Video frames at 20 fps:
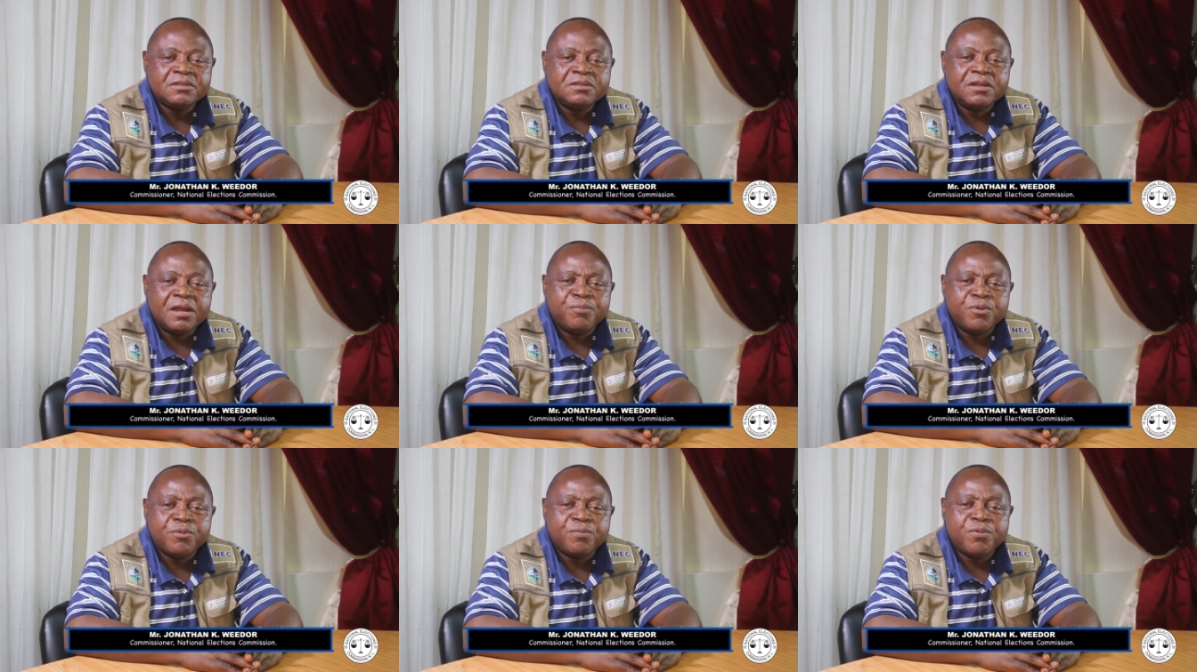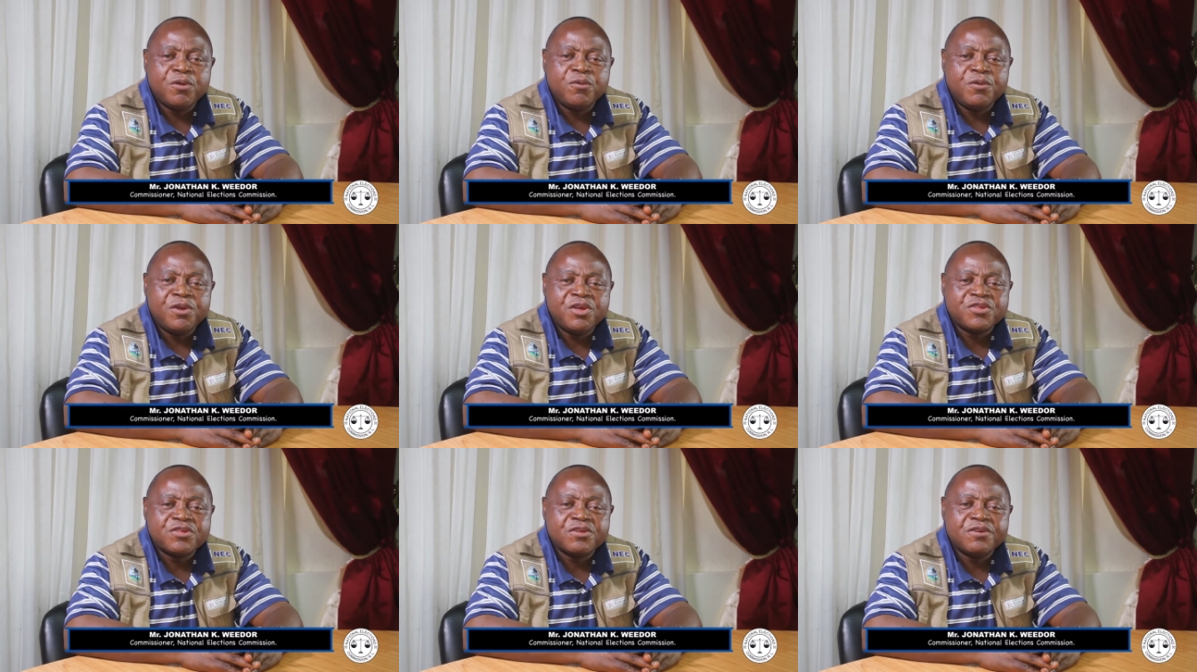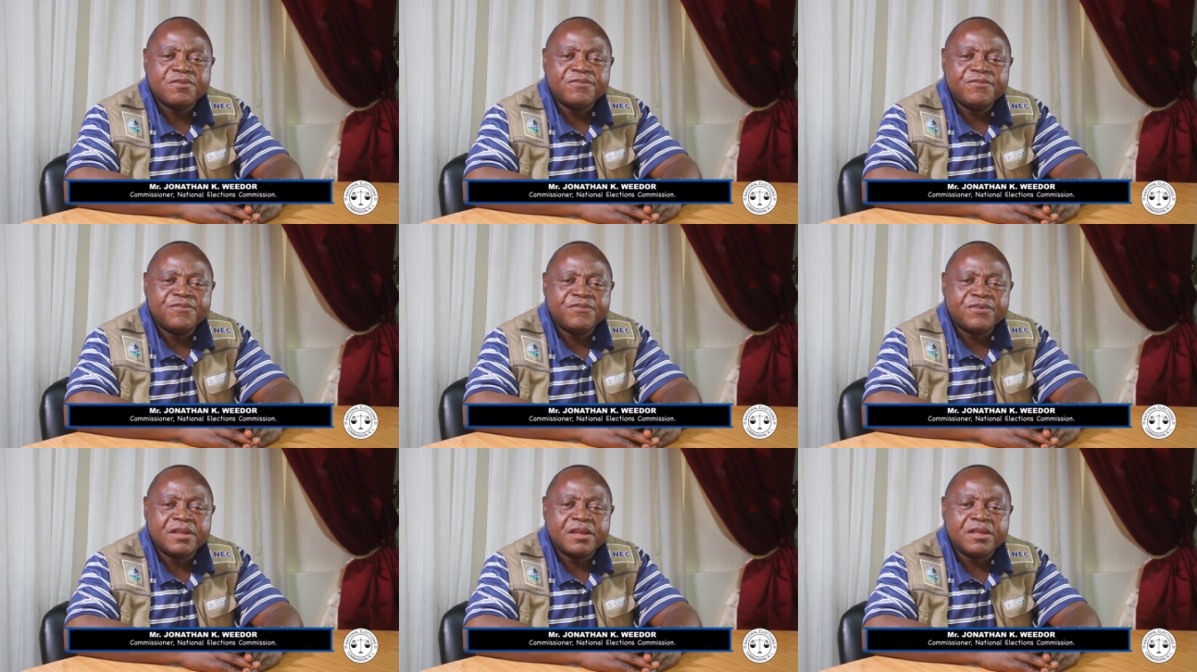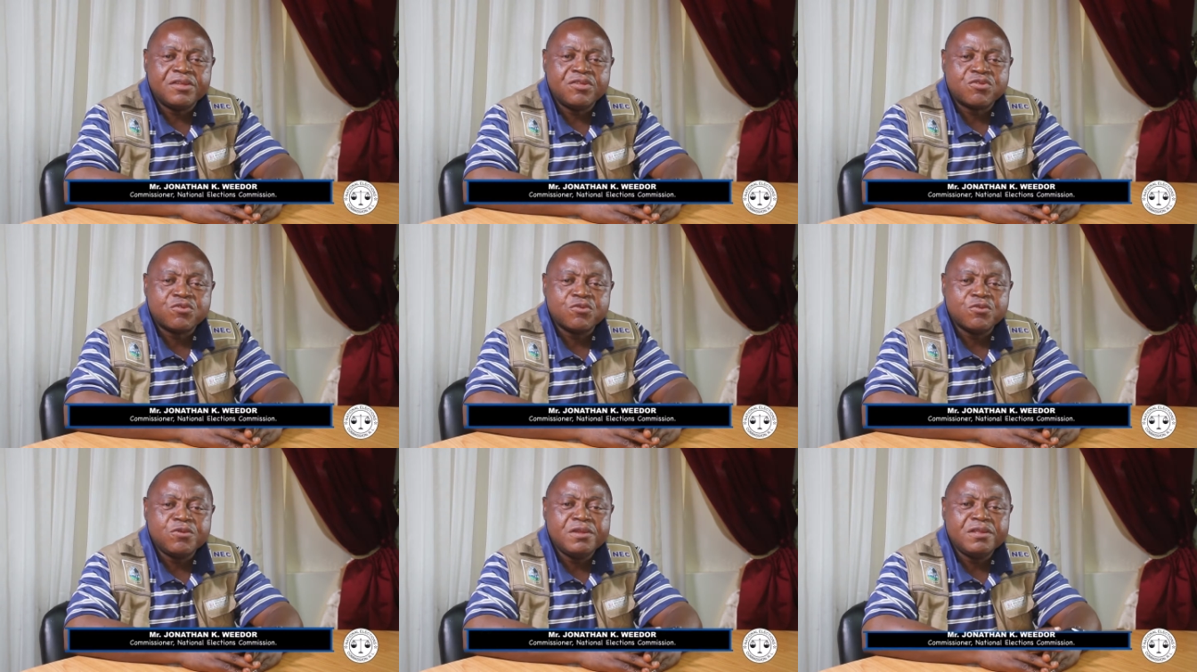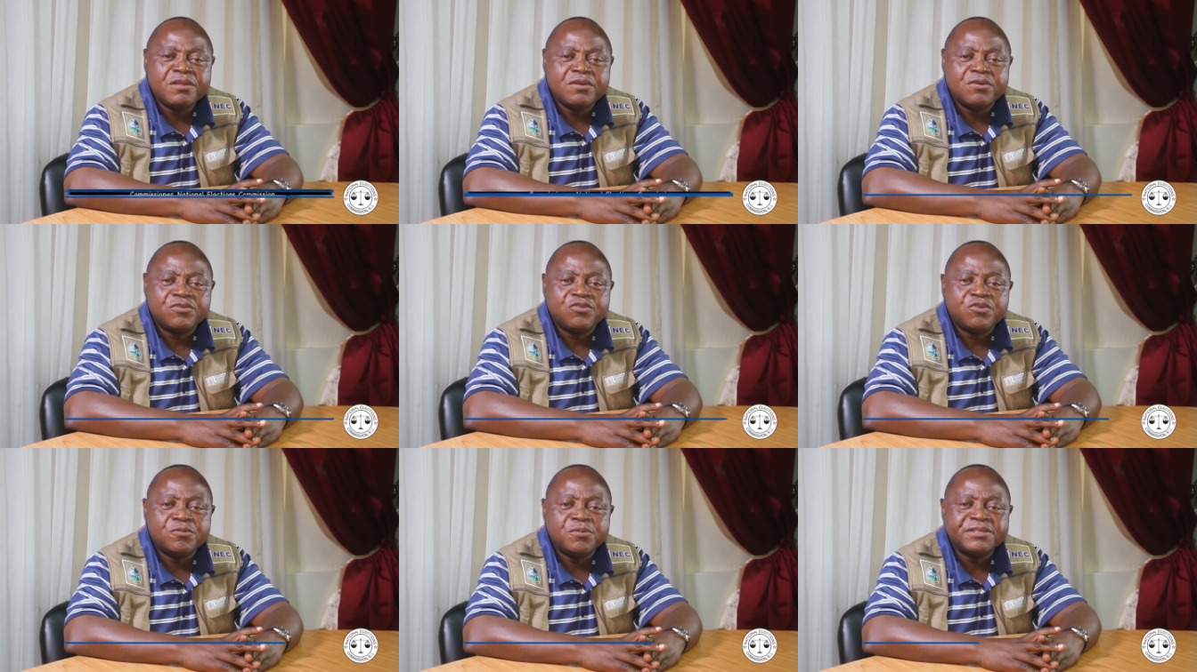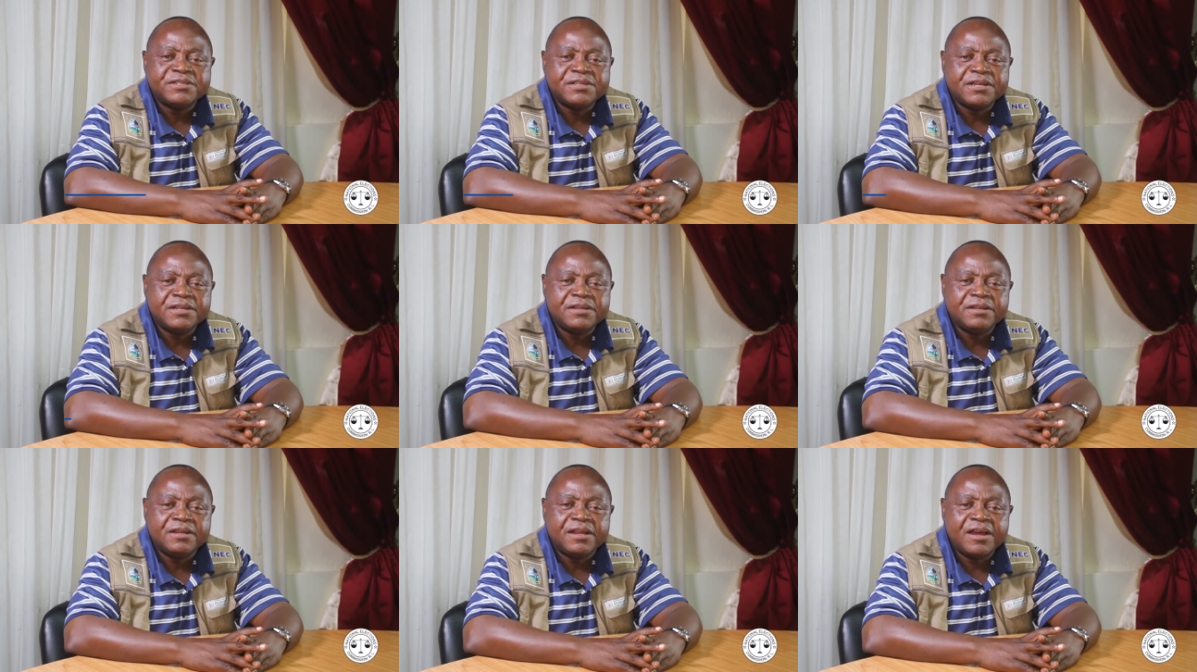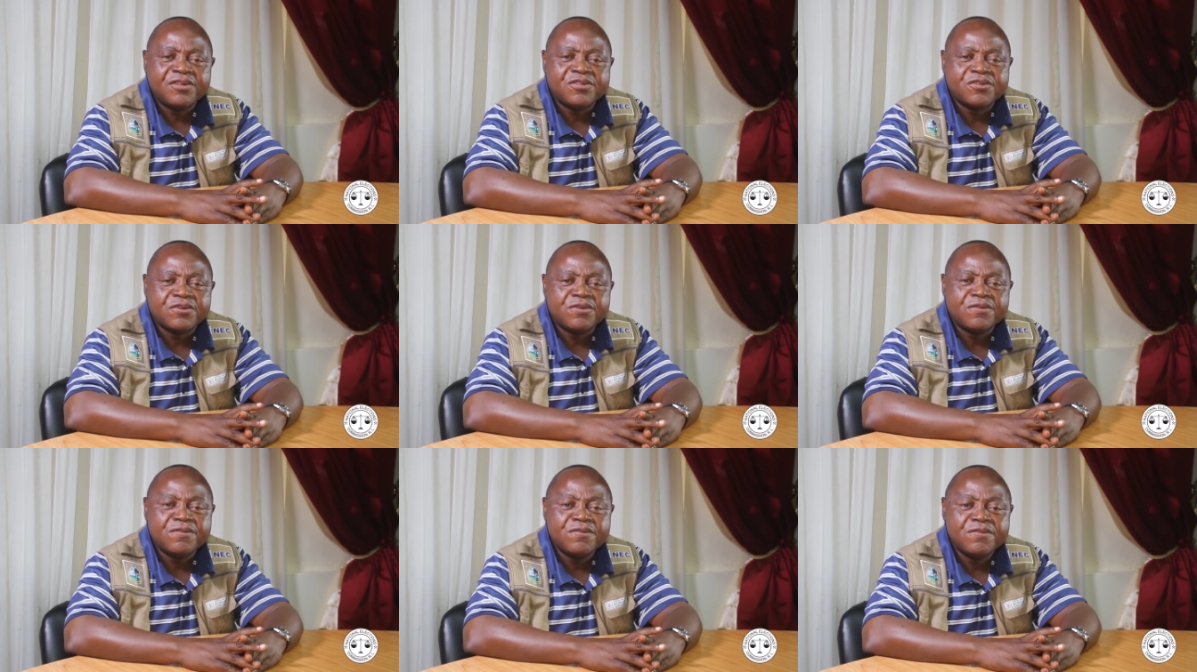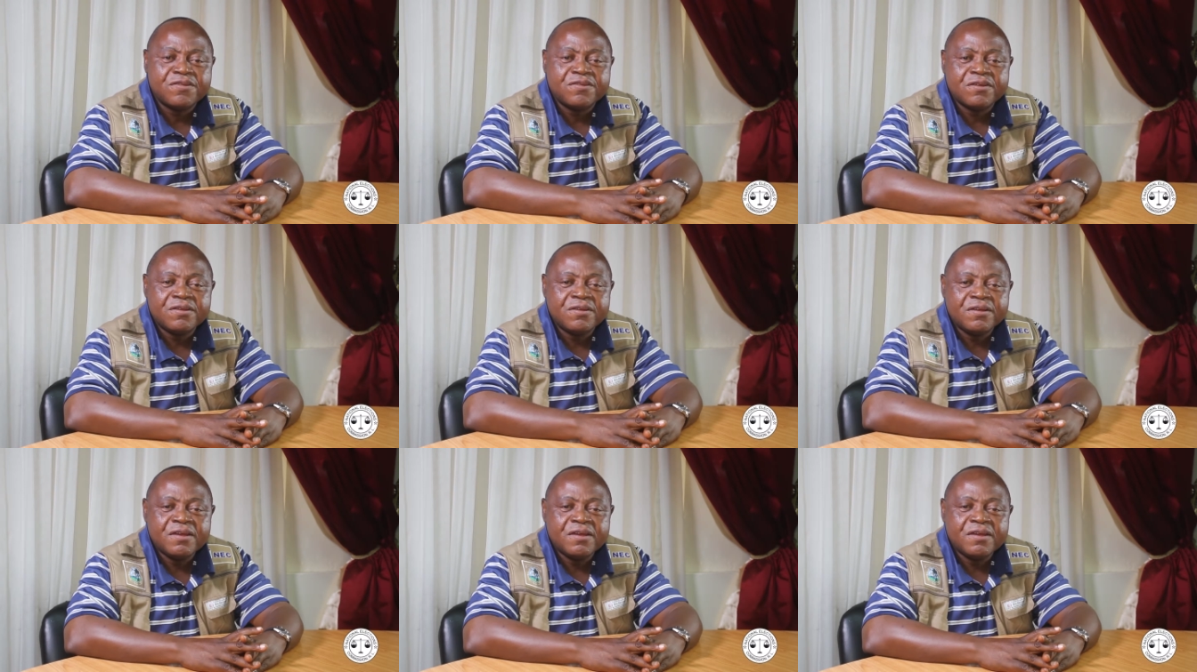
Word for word: The preparation for the ensuing October 10 elections